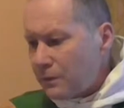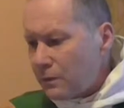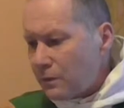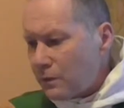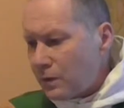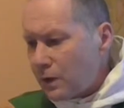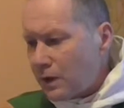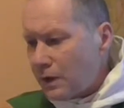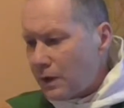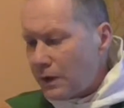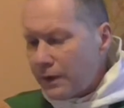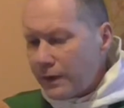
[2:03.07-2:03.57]
who
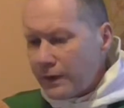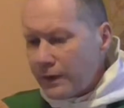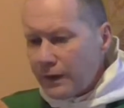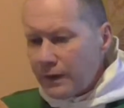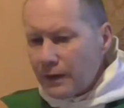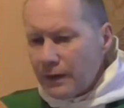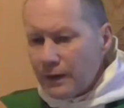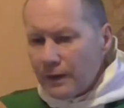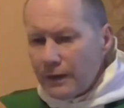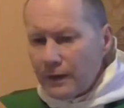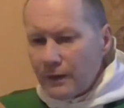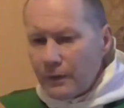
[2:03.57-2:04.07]
are,
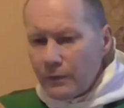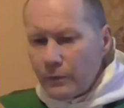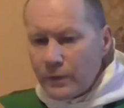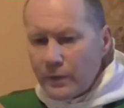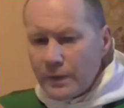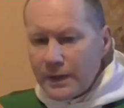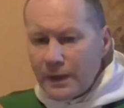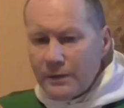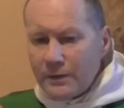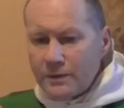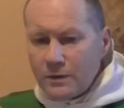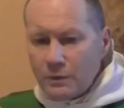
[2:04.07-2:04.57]

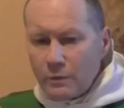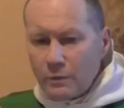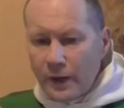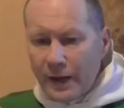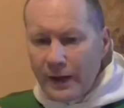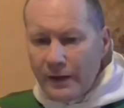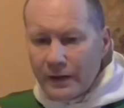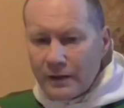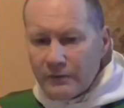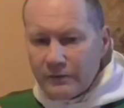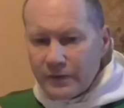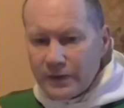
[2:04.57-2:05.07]
without
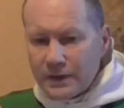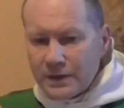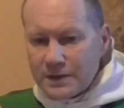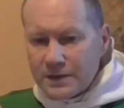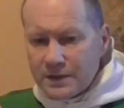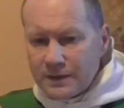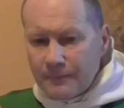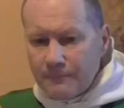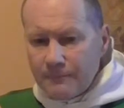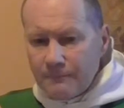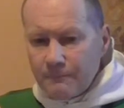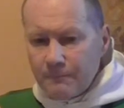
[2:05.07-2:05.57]
aware of it,